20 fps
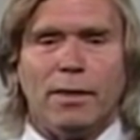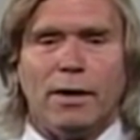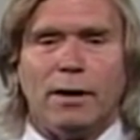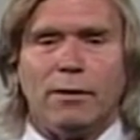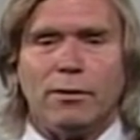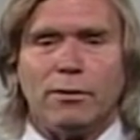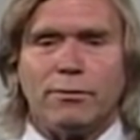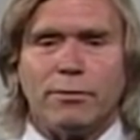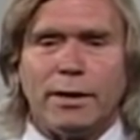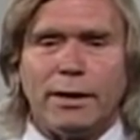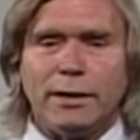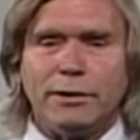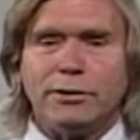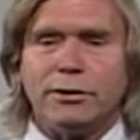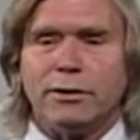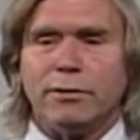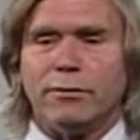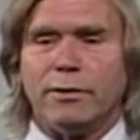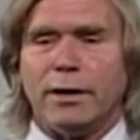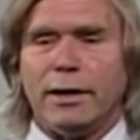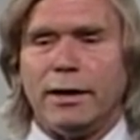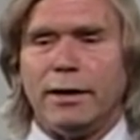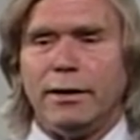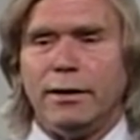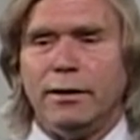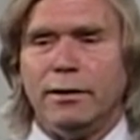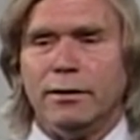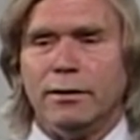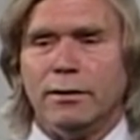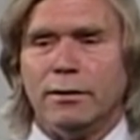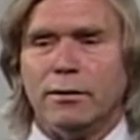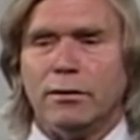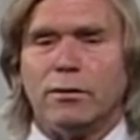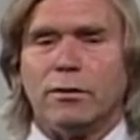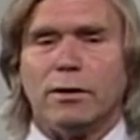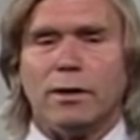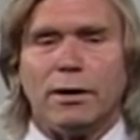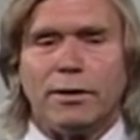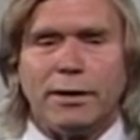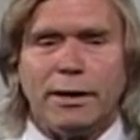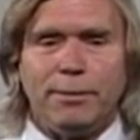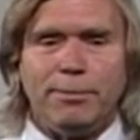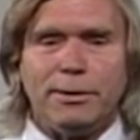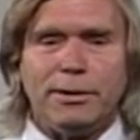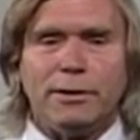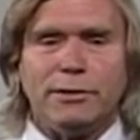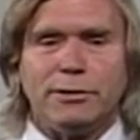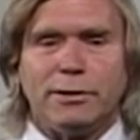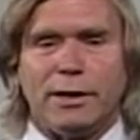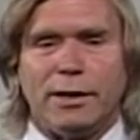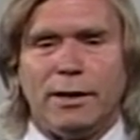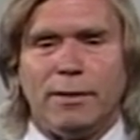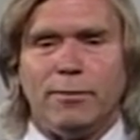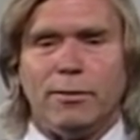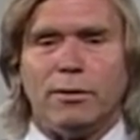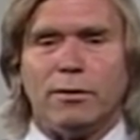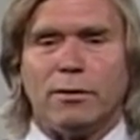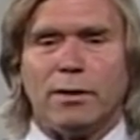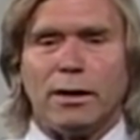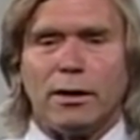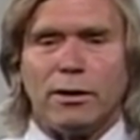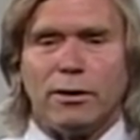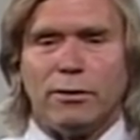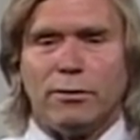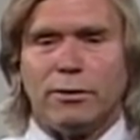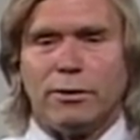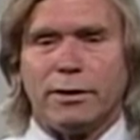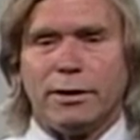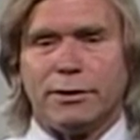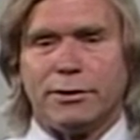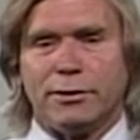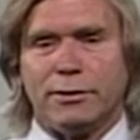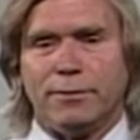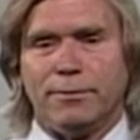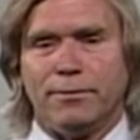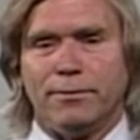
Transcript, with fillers: I will raise the grade, or I'll keep it the same, or I'll lower it,